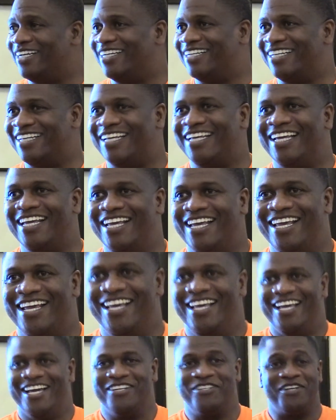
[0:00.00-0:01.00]

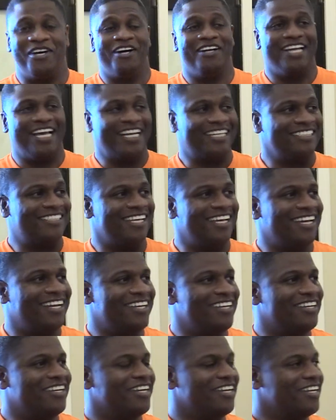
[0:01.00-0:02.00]
That's all I can tell
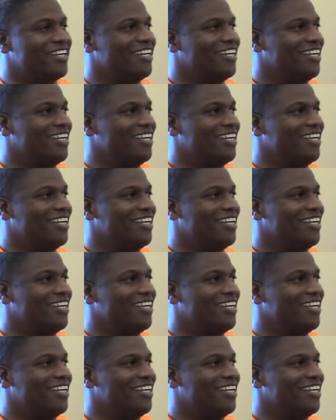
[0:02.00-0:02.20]
you.